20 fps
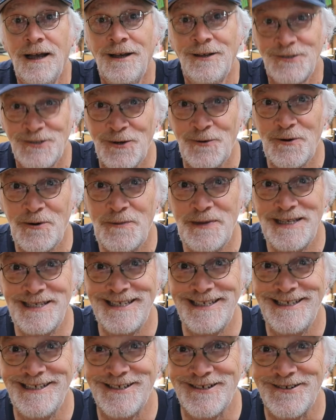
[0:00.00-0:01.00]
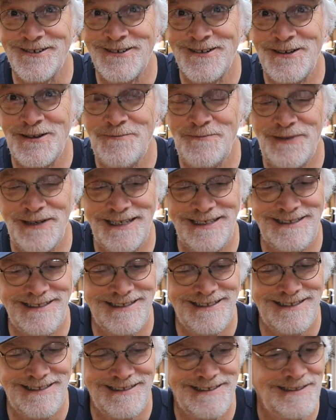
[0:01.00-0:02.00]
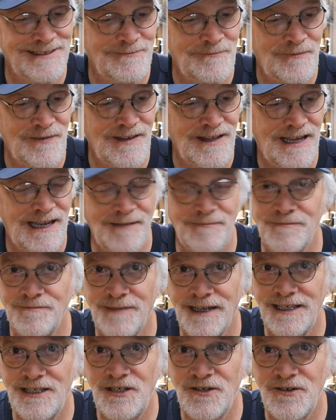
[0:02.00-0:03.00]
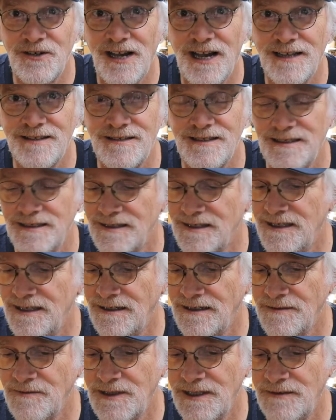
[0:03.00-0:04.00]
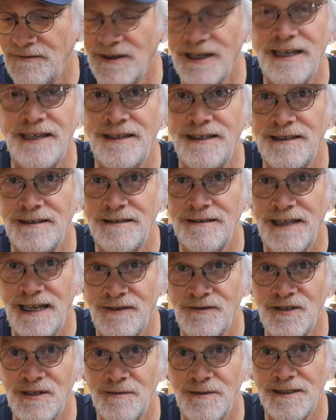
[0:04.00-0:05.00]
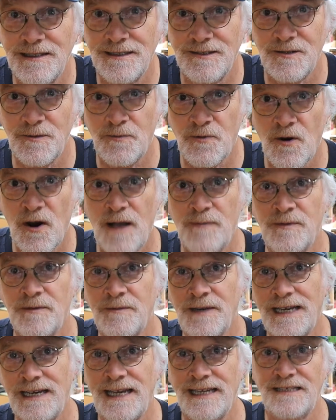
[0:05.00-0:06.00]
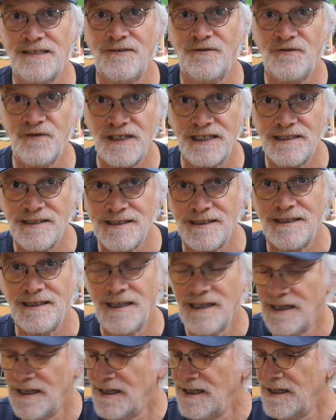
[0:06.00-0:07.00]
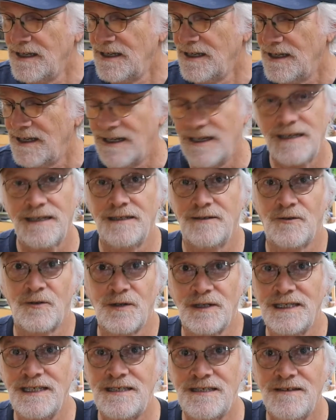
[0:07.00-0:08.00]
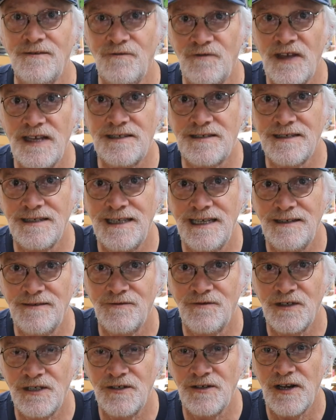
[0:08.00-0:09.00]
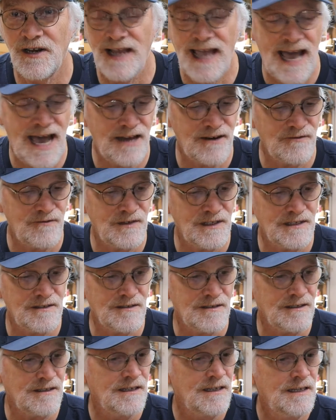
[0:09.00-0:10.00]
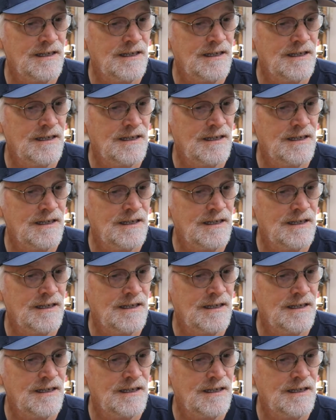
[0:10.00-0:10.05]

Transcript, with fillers: So we're busy here, but uh, I'm, my curiosity is killing me. When I have something that's a problem, I like to fix it, uh, or at least investigate and figure out how to fix it.